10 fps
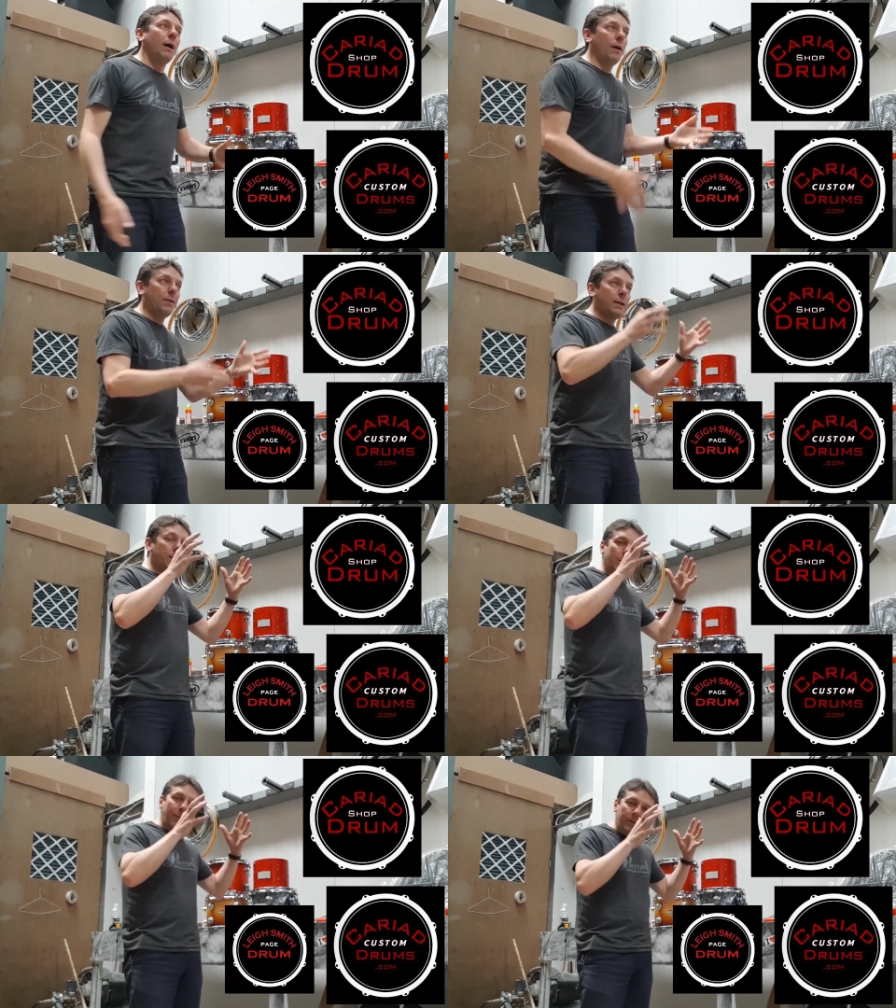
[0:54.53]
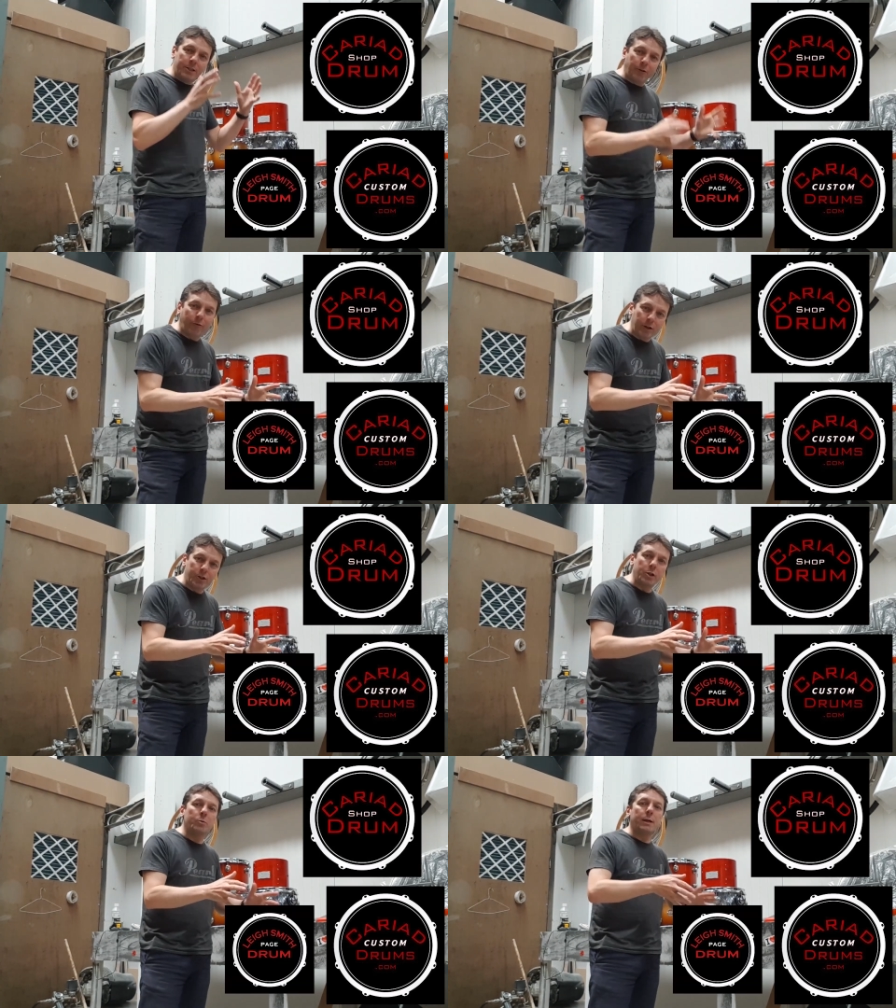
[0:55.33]
and then we have a
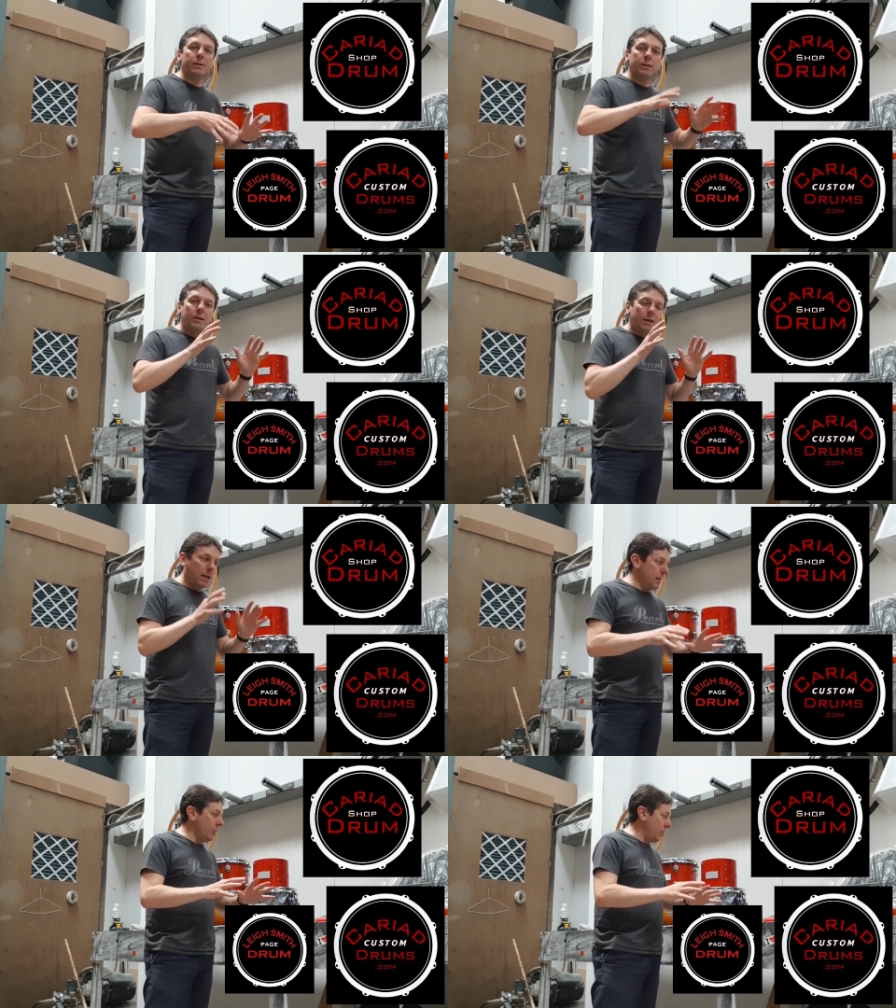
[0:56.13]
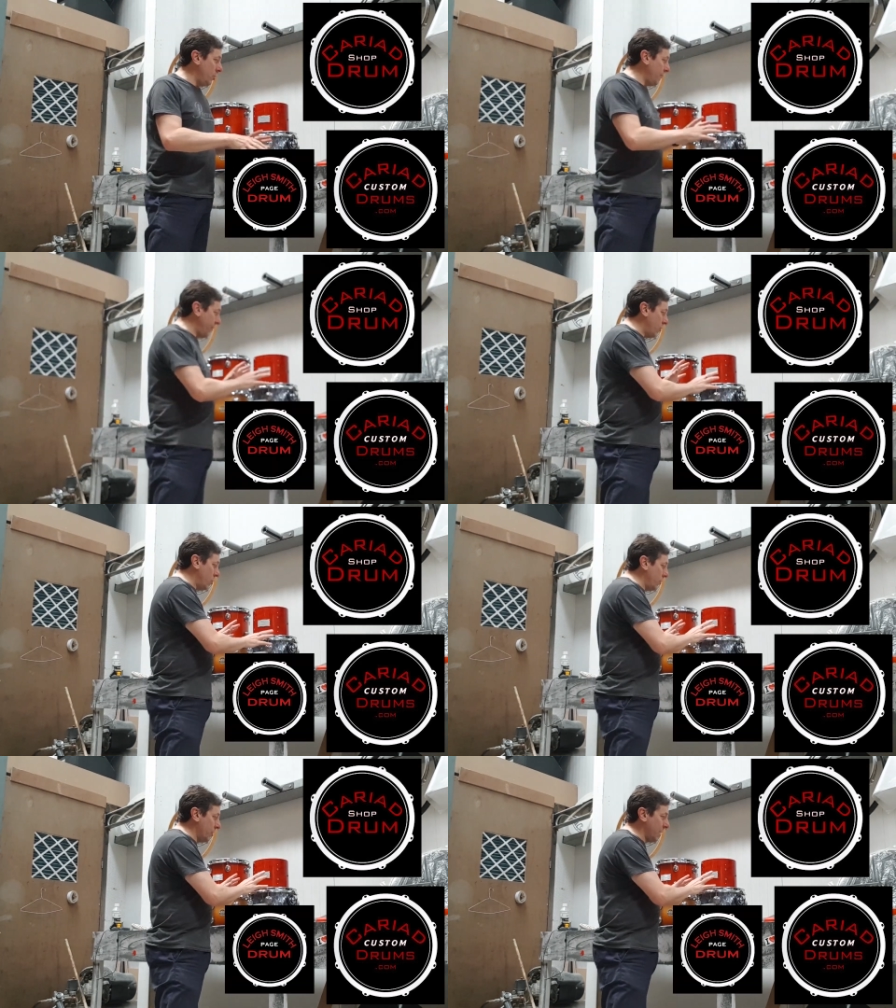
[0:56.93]
different unit in here
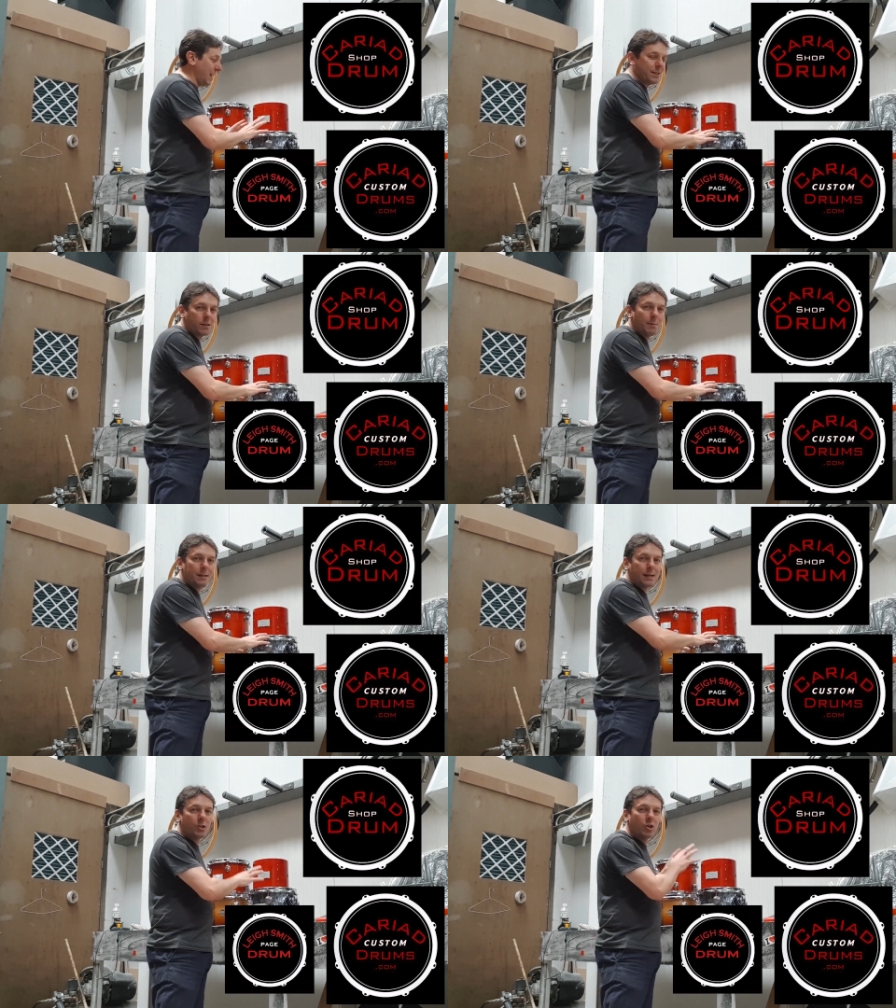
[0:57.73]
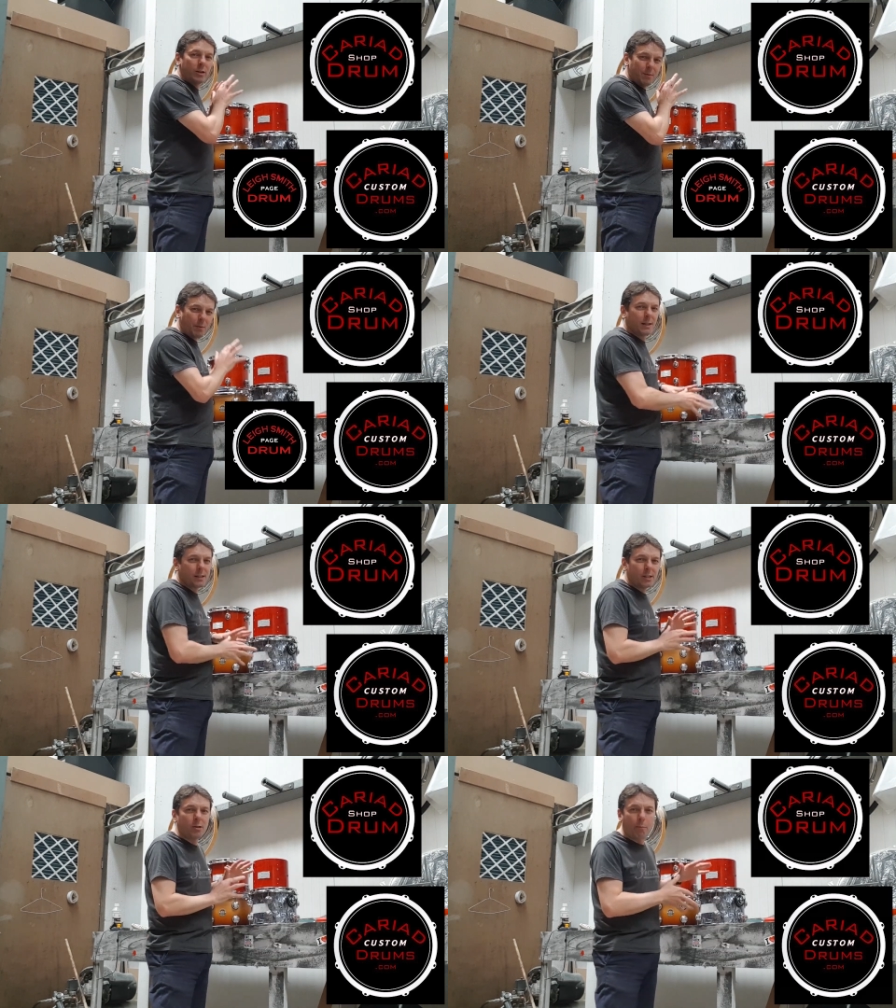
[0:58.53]
for the customization, but
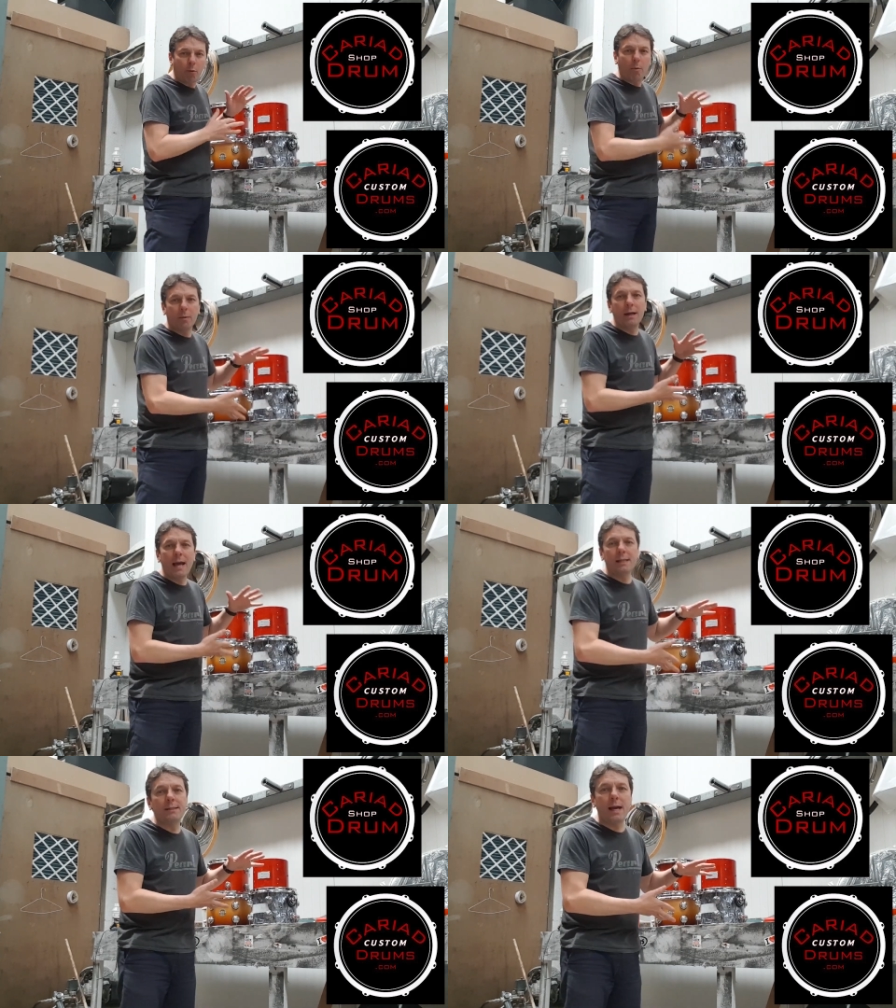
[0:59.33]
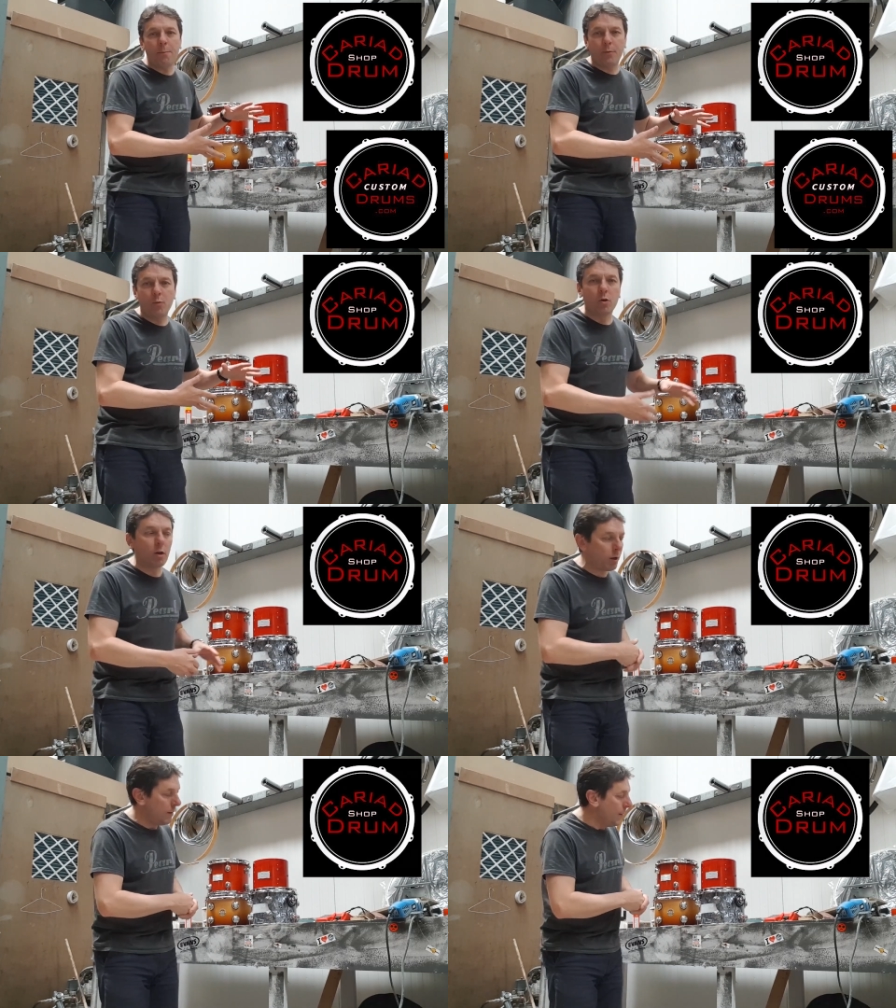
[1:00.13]
this is the proper in-depth
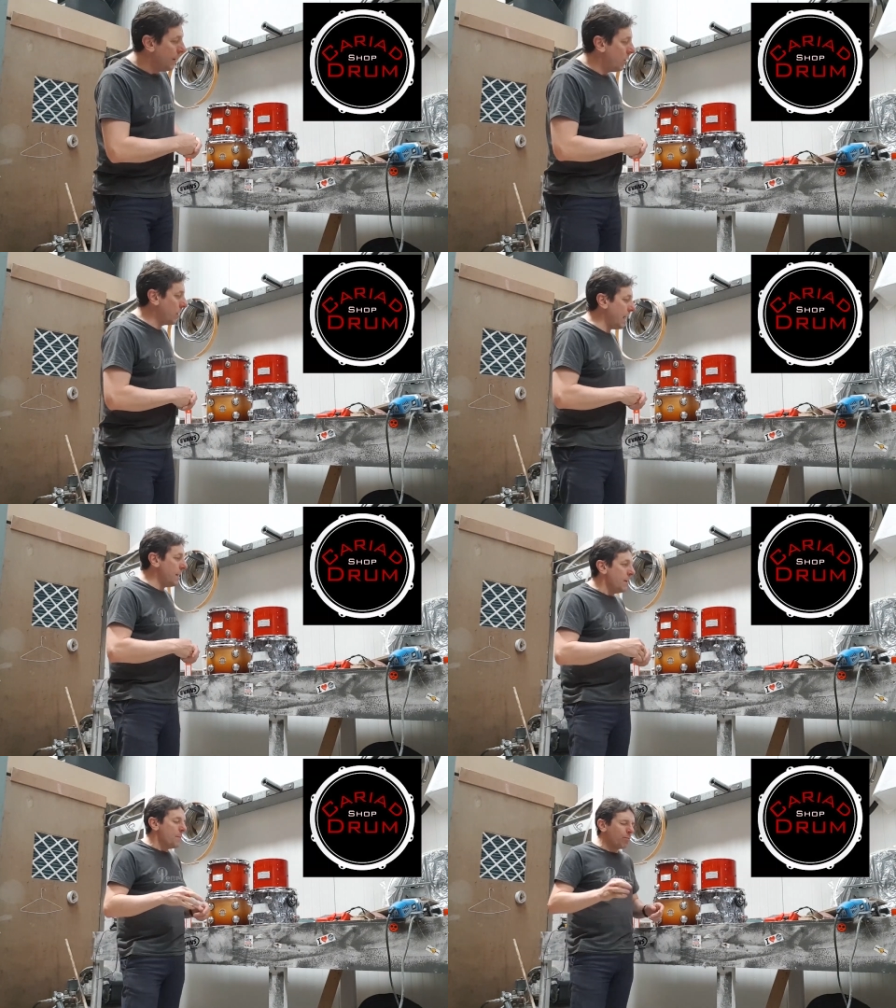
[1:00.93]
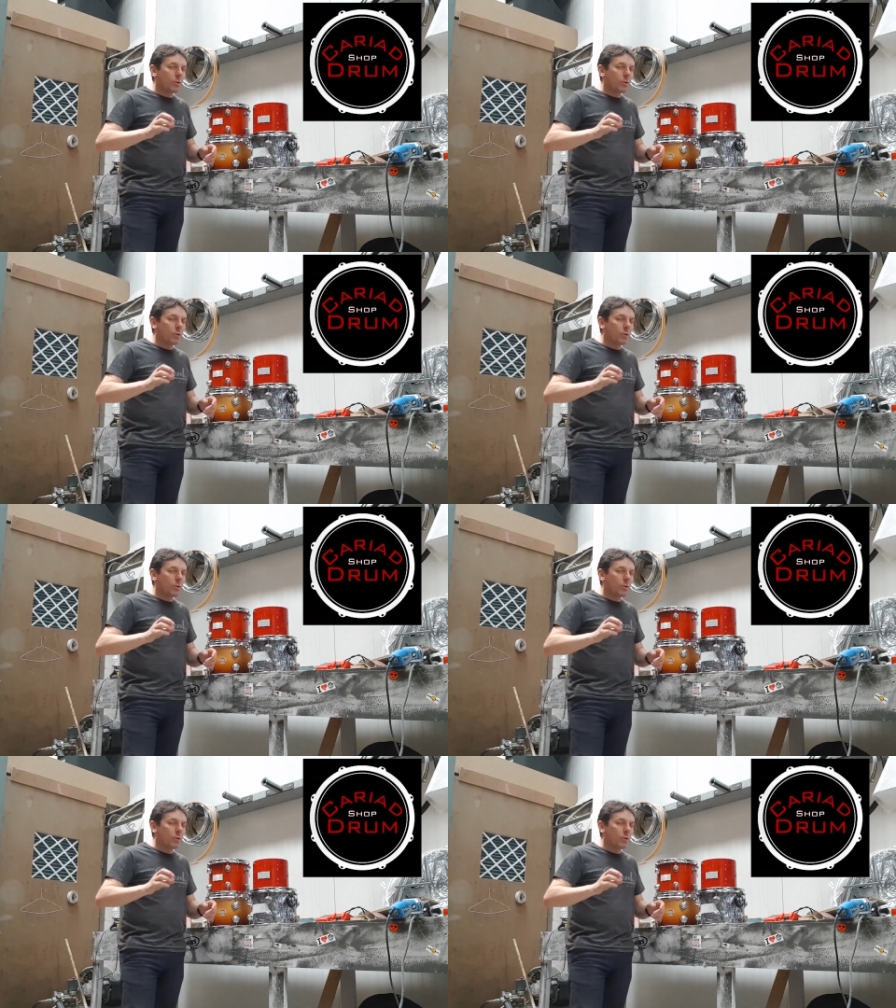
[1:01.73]
work, okay?